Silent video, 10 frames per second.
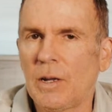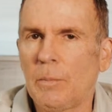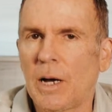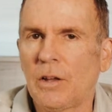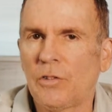
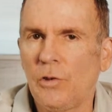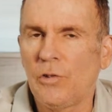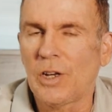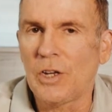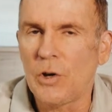miles
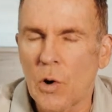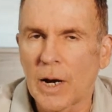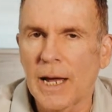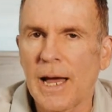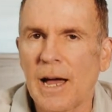using
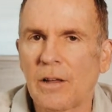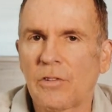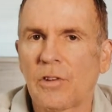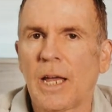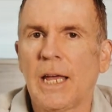your
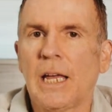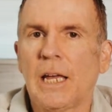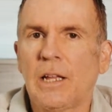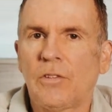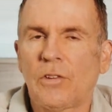gas.
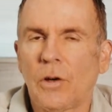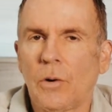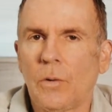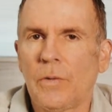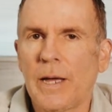And
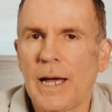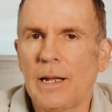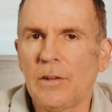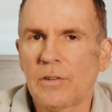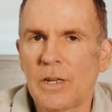so
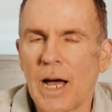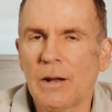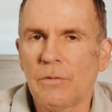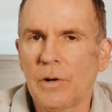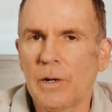that is
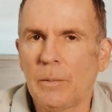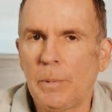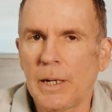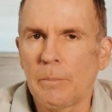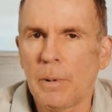not very
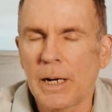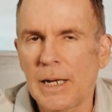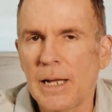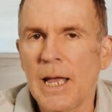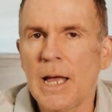big
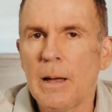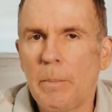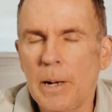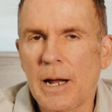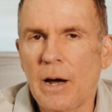money.
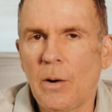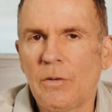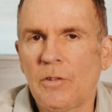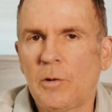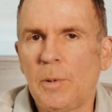But
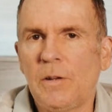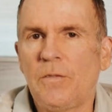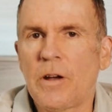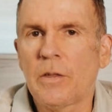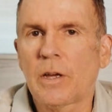however, to be
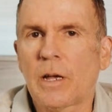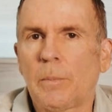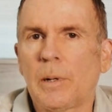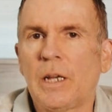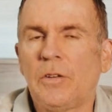fair, the
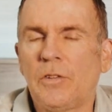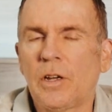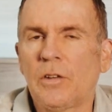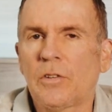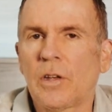company
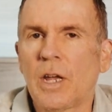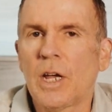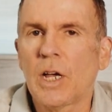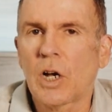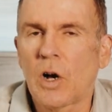does
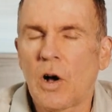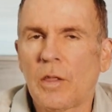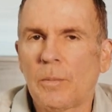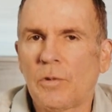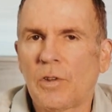call
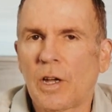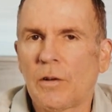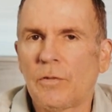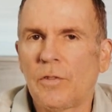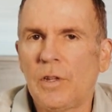
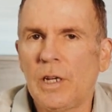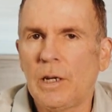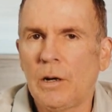themselves the,